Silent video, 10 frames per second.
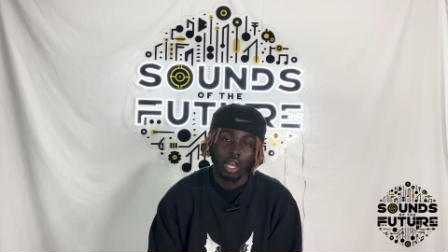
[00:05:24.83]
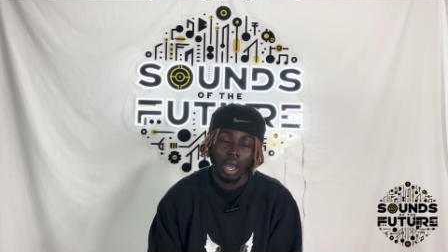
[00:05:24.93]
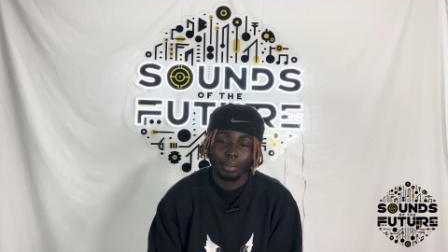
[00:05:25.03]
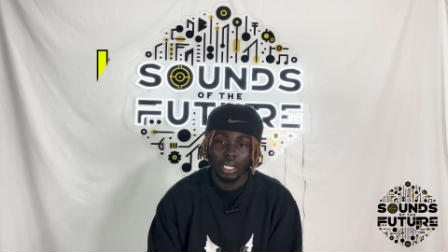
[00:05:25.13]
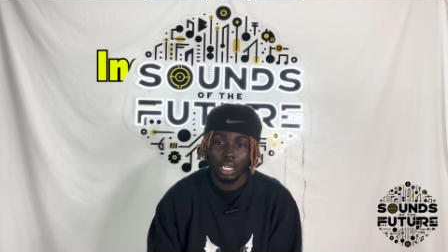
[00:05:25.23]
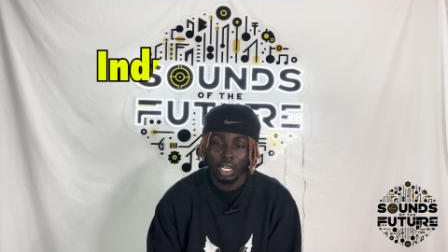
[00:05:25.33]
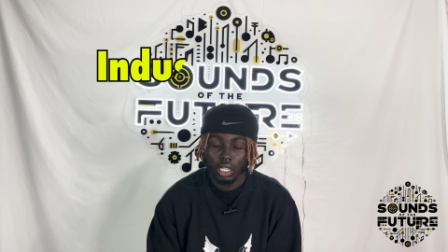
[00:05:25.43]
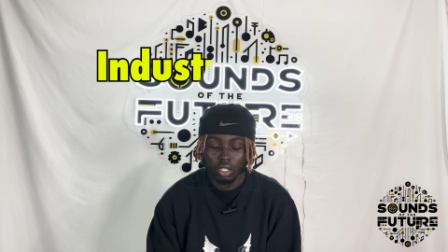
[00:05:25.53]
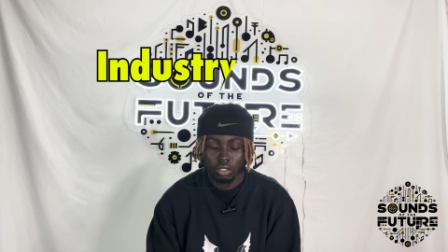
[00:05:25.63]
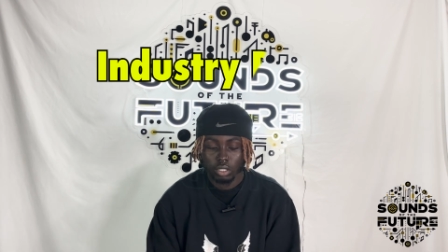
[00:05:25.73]
I mean,
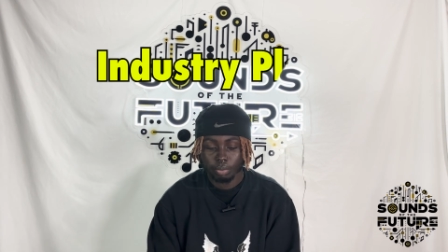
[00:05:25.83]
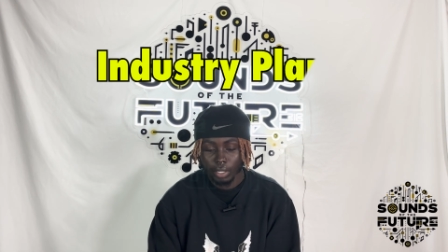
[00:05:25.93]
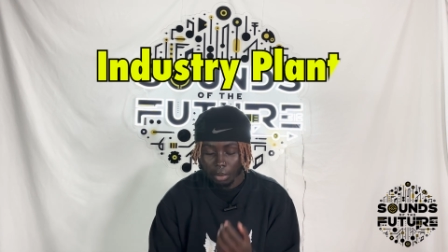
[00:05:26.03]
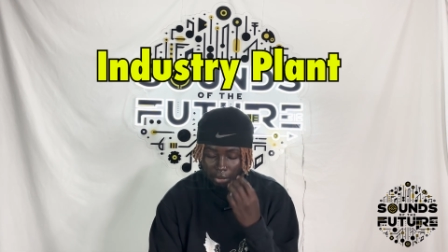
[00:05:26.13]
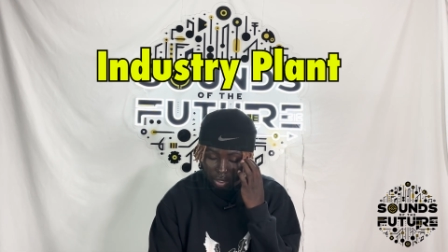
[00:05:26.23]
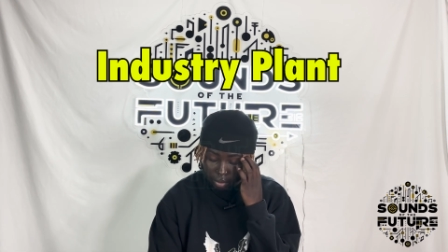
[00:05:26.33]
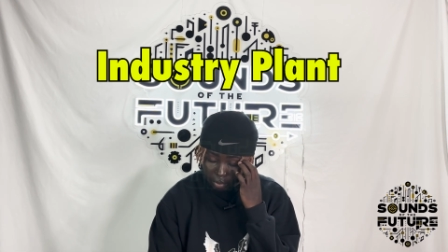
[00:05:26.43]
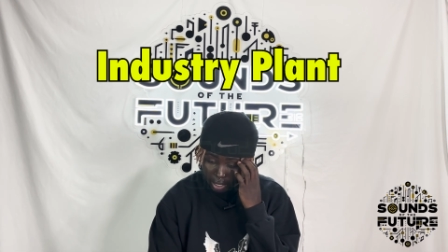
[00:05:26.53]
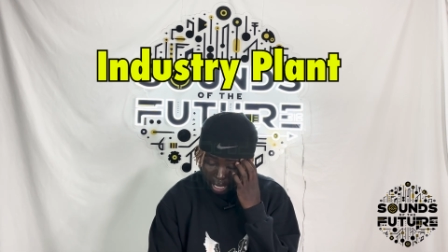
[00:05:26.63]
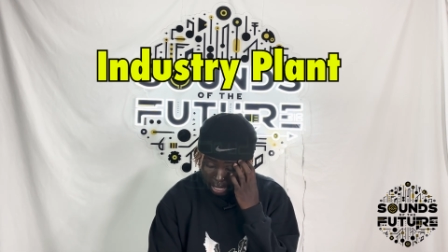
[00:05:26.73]
industry plant, bro.
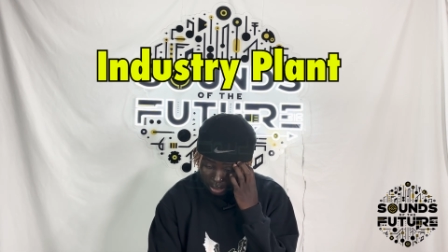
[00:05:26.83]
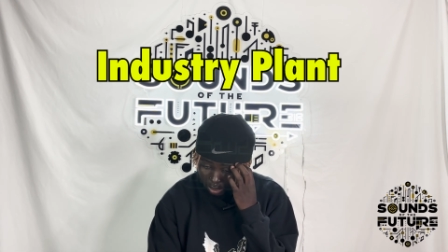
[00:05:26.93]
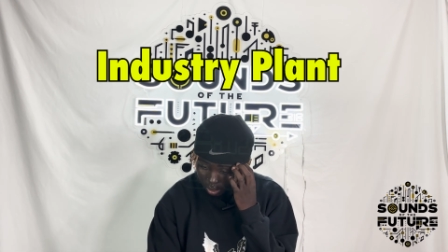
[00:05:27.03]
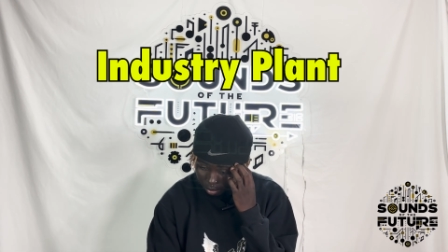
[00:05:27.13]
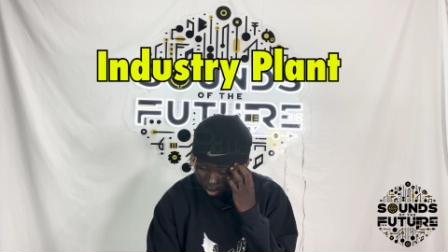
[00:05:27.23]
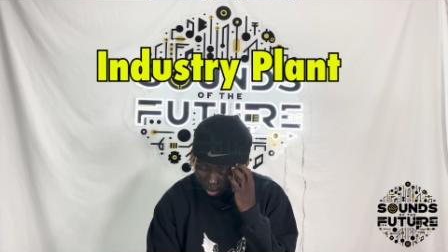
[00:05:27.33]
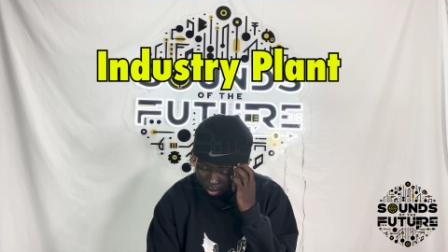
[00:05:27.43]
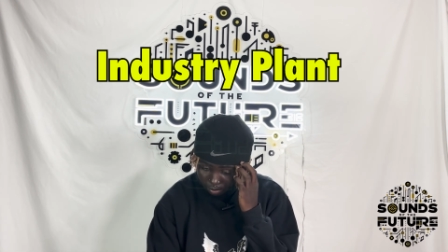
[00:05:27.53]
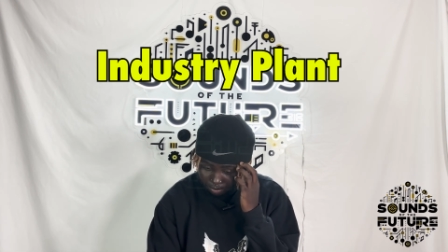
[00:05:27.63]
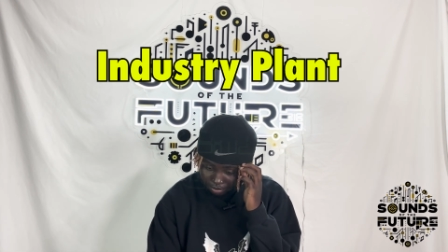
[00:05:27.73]
Reality,
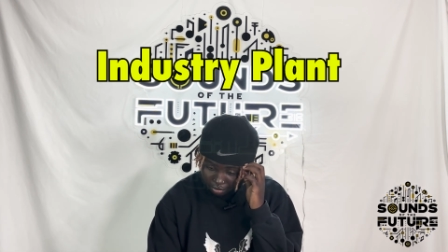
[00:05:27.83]
bro.